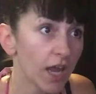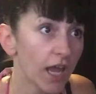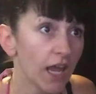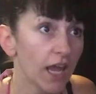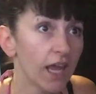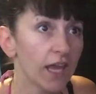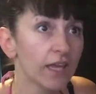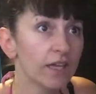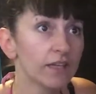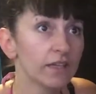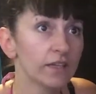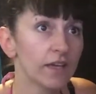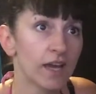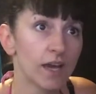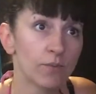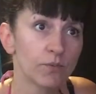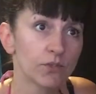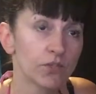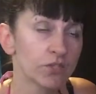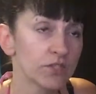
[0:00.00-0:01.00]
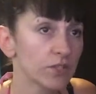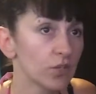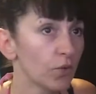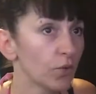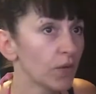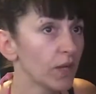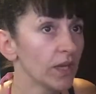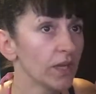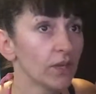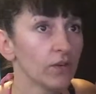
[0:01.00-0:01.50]
and I was just
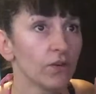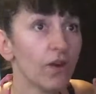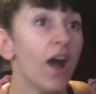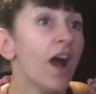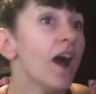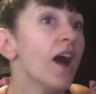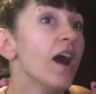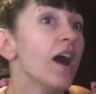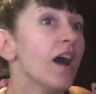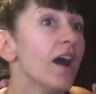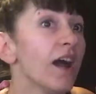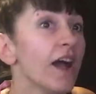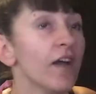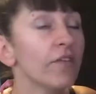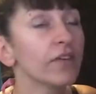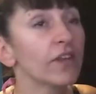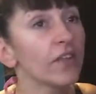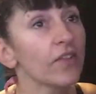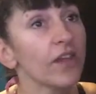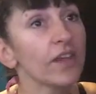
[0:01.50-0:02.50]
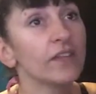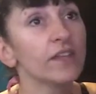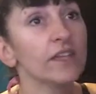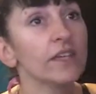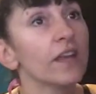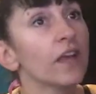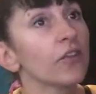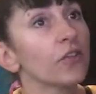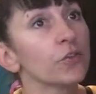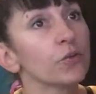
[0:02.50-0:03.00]
going, I have another idea,
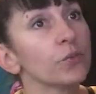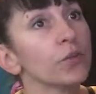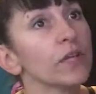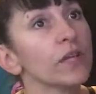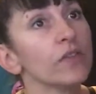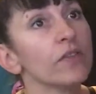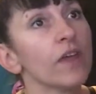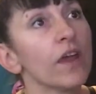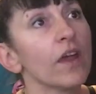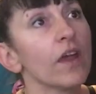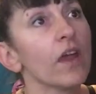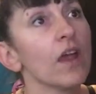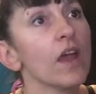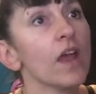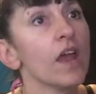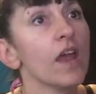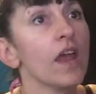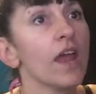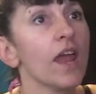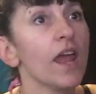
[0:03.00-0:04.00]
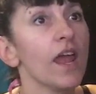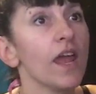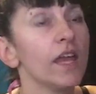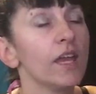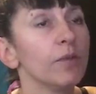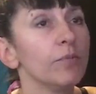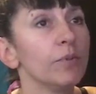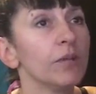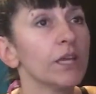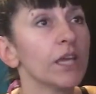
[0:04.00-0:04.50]
and I threw it in there,
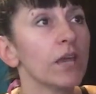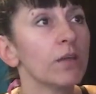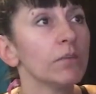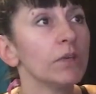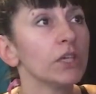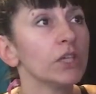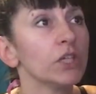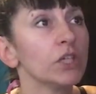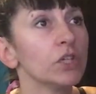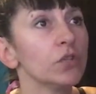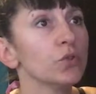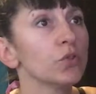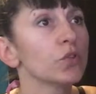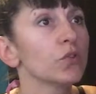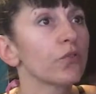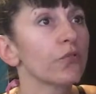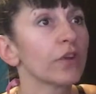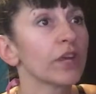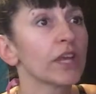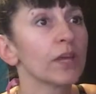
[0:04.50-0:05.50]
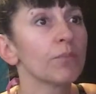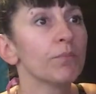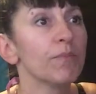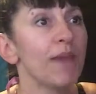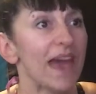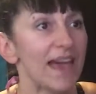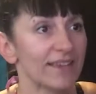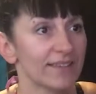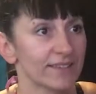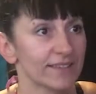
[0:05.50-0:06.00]
and it became a huge freaking
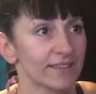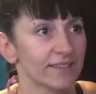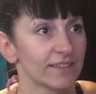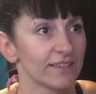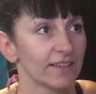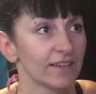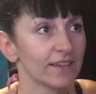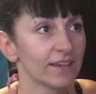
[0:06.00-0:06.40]
mess.